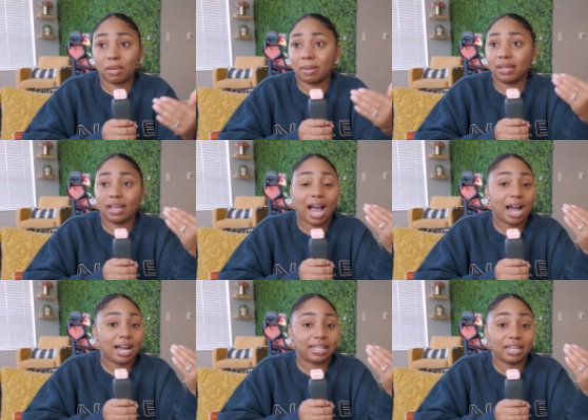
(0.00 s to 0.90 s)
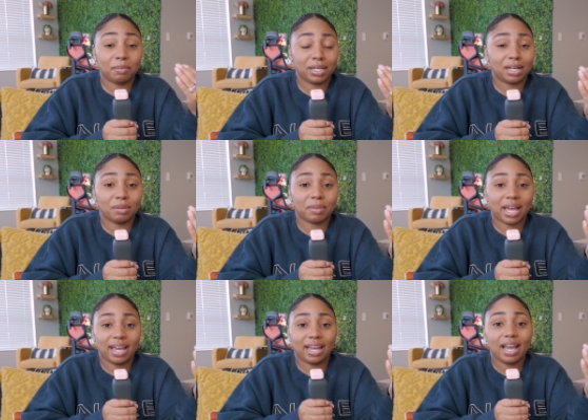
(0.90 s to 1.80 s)
Maybe I can become
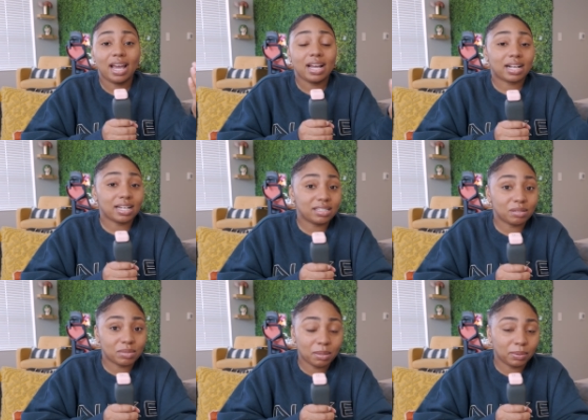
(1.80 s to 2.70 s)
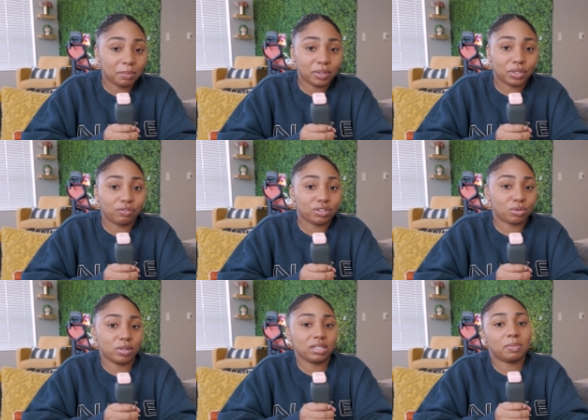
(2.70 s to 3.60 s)
a custom template builder for
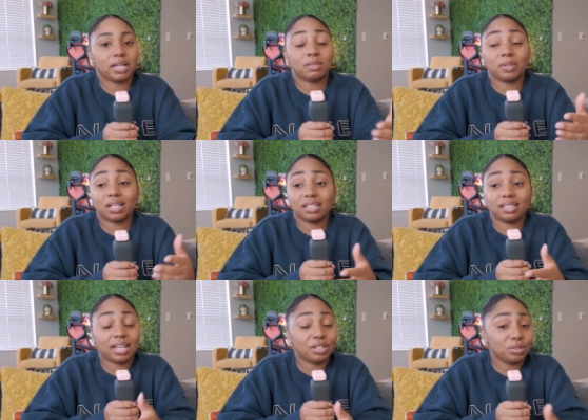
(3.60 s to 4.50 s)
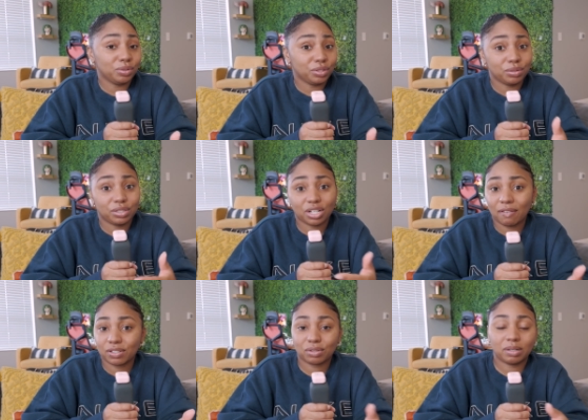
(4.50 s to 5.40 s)
Squarespace because they do use
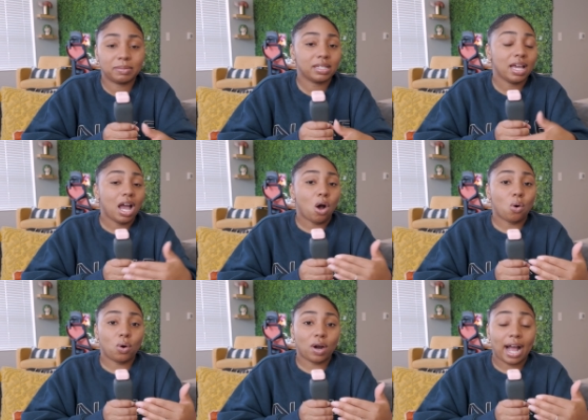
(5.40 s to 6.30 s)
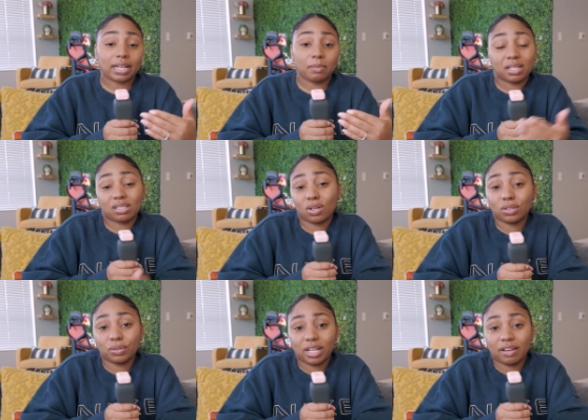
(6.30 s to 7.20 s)
JavaScript, or I can be a
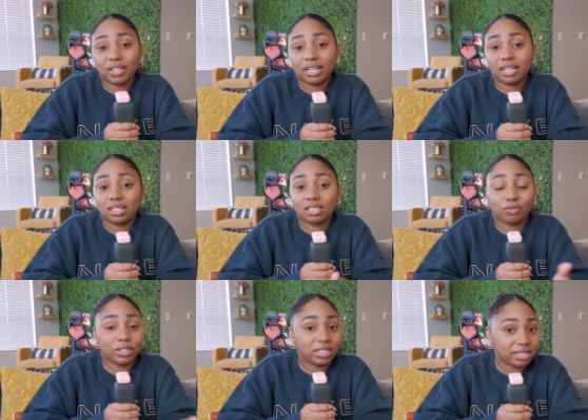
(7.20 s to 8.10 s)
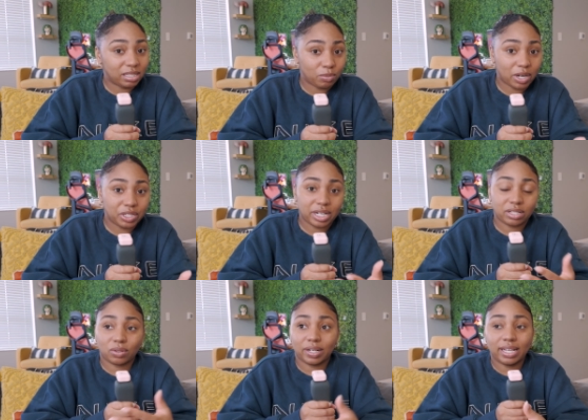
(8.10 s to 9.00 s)
solo dev that does freelancing
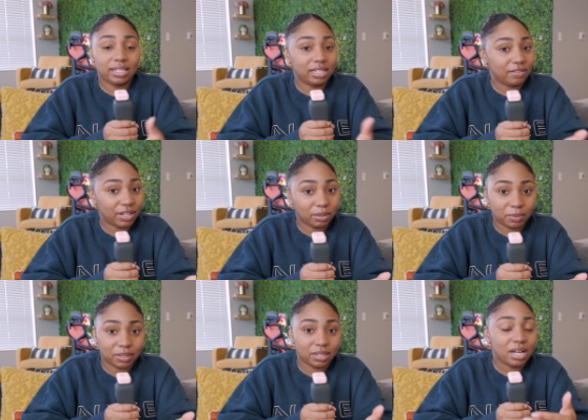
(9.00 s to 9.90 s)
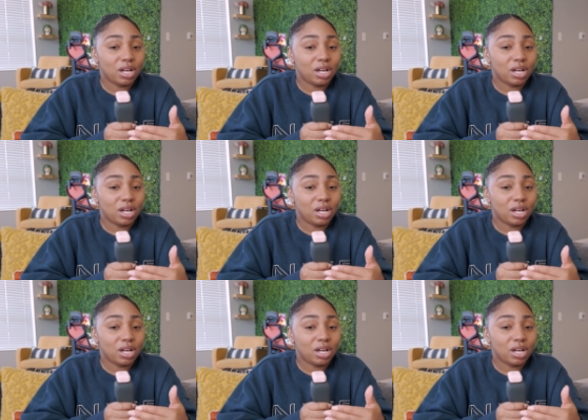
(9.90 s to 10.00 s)
projects or indie developer